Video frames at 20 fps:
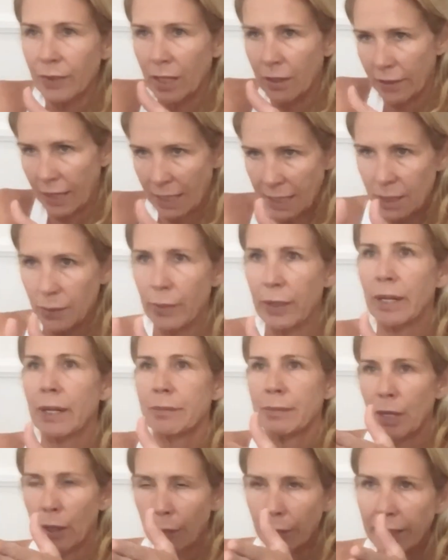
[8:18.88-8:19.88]
that's where
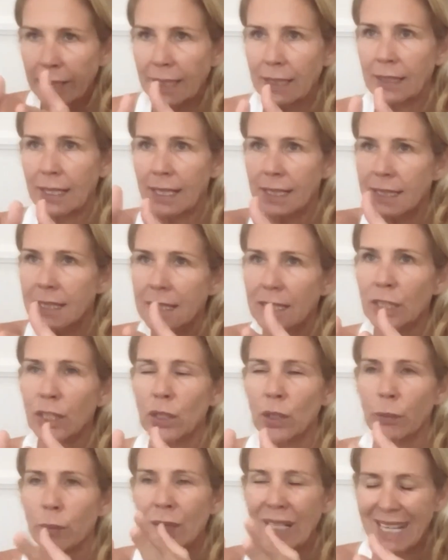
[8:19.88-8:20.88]
I'm going, and that's,
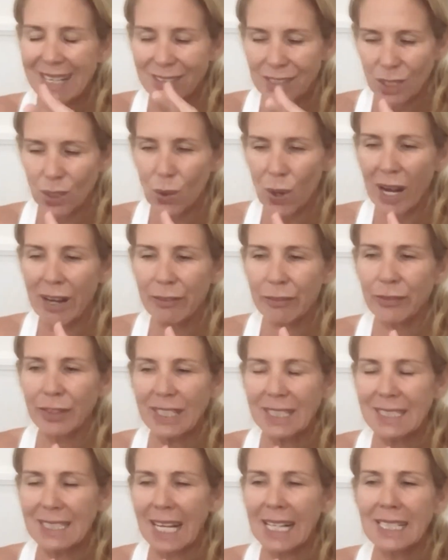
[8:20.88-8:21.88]
we get quite
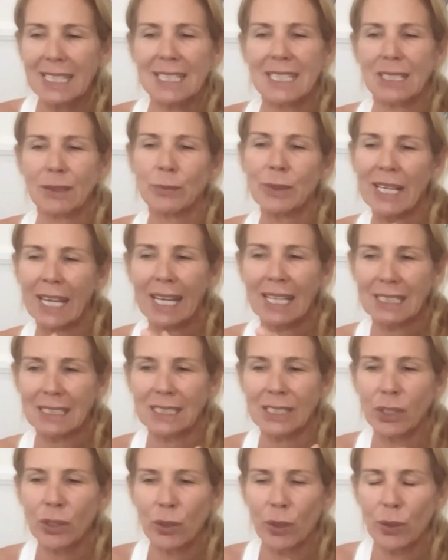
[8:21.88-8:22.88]
fixated and we
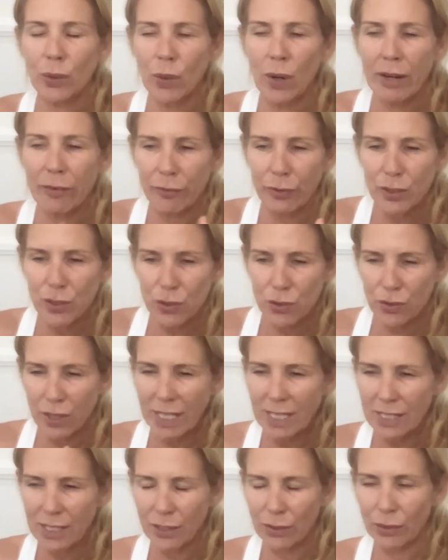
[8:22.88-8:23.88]
get, quite
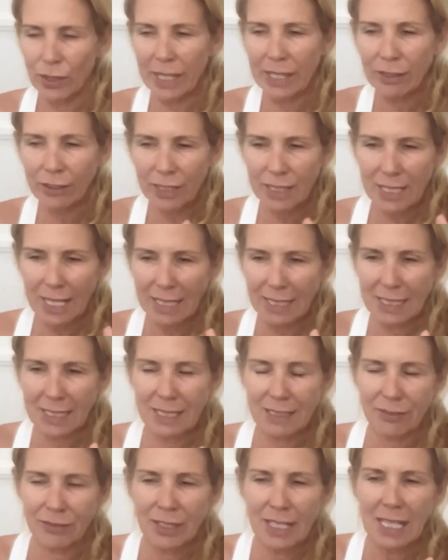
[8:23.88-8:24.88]
frustrated or
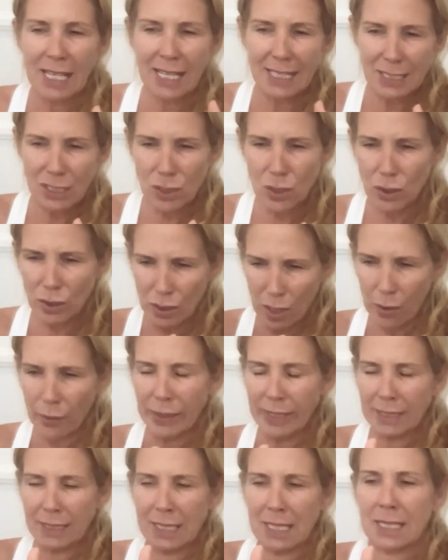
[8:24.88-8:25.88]
irritated if it's not
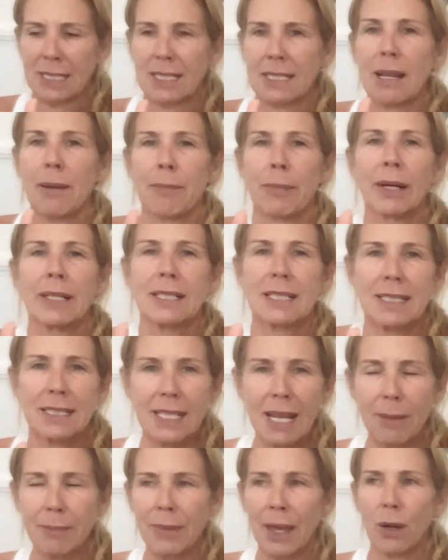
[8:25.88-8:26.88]
going the step by
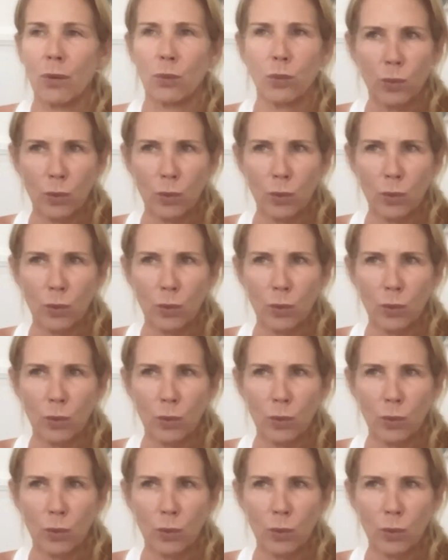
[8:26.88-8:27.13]
step that,